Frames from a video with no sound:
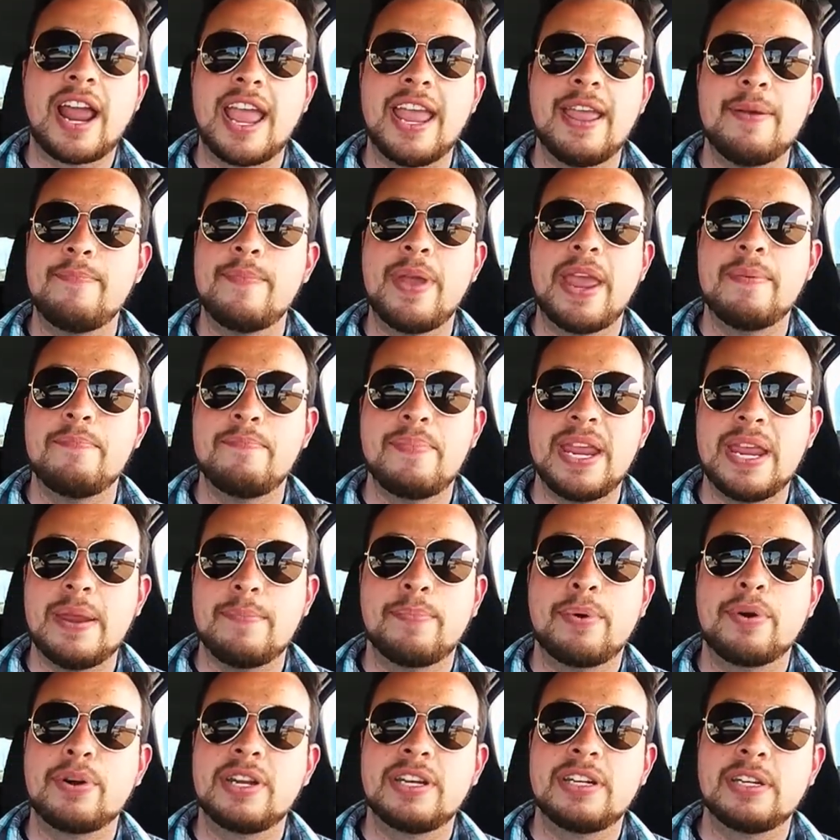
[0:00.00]
it may be
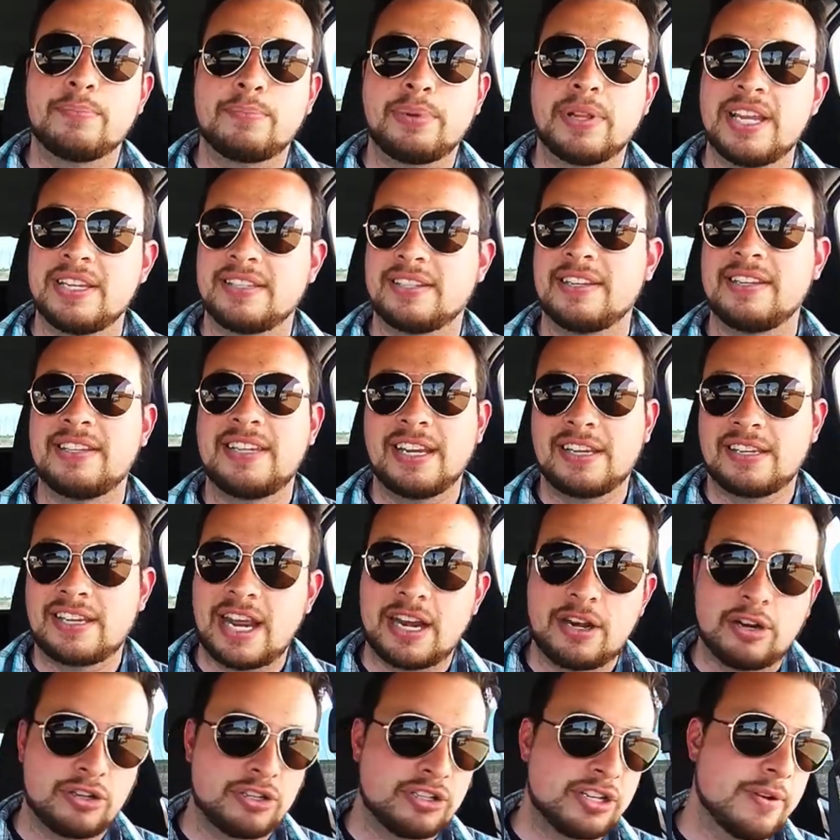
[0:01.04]
put into place, a
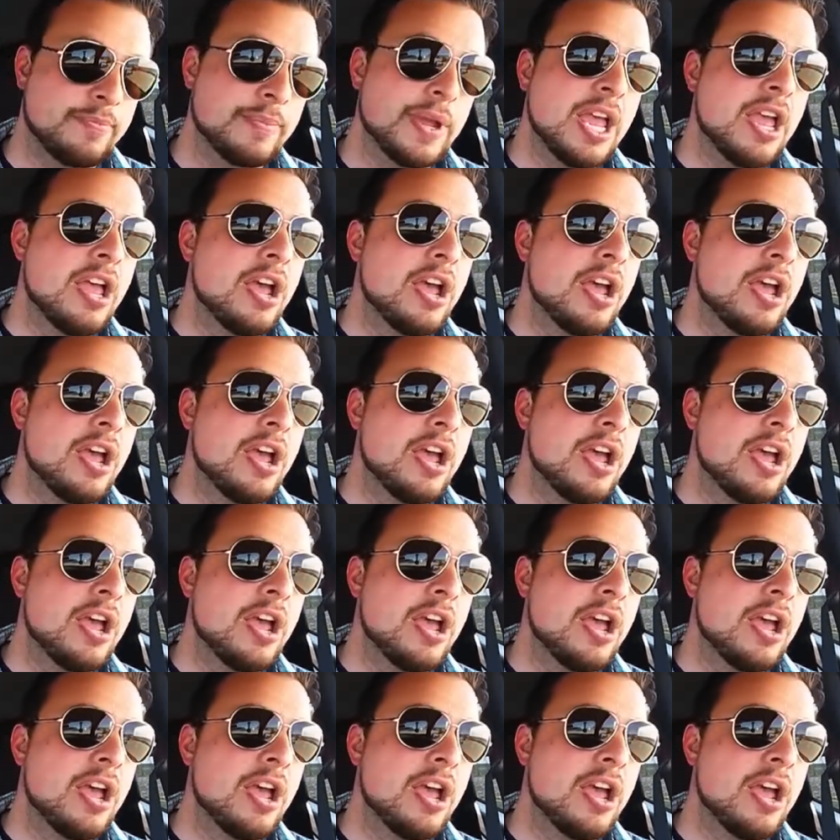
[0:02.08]
dictatorship,